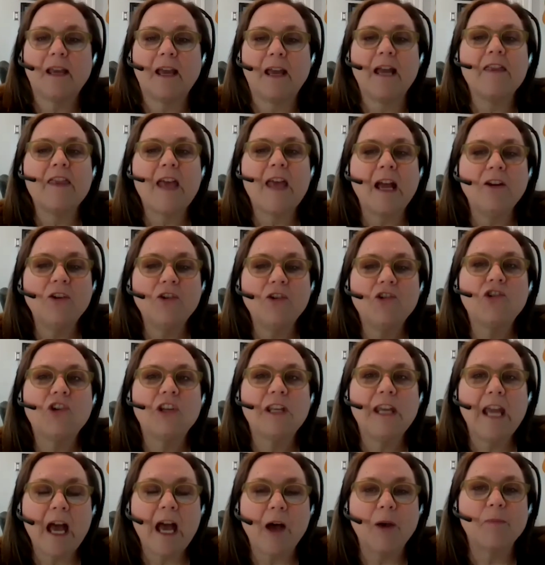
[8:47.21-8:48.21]
And that
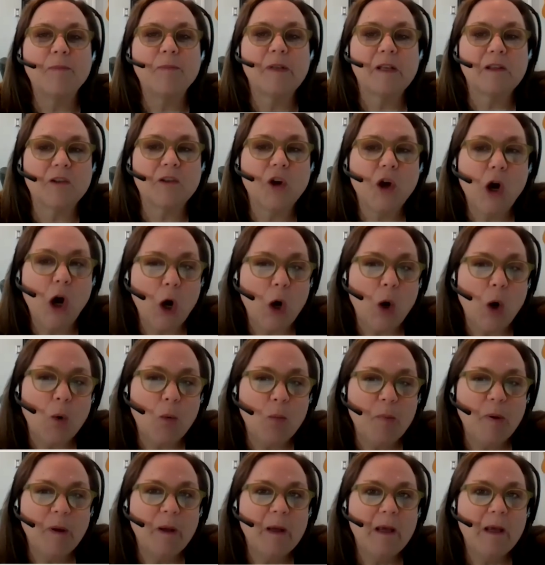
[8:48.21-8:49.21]
usually helps us cope,